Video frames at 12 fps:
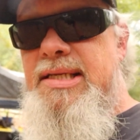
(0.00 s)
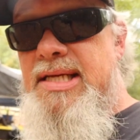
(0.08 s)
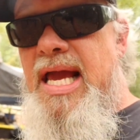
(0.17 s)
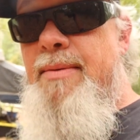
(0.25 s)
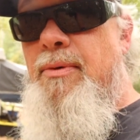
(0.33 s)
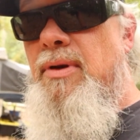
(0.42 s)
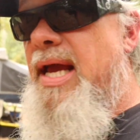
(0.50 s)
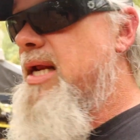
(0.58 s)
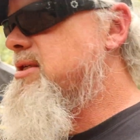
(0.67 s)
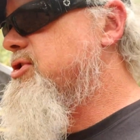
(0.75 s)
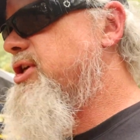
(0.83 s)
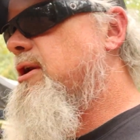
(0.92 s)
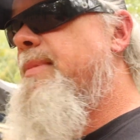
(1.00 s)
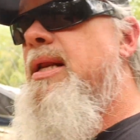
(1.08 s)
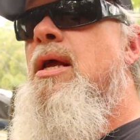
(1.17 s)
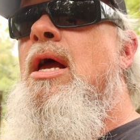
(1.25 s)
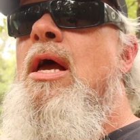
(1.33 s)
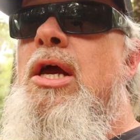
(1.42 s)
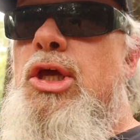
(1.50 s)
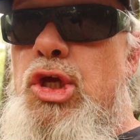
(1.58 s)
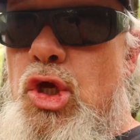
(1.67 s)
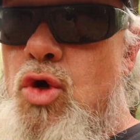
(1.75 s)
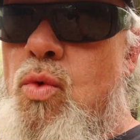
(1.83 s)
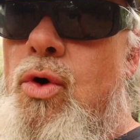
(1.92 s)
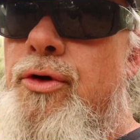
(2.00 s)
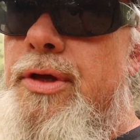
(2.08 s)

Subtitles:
table, ladies and gentlemen, you will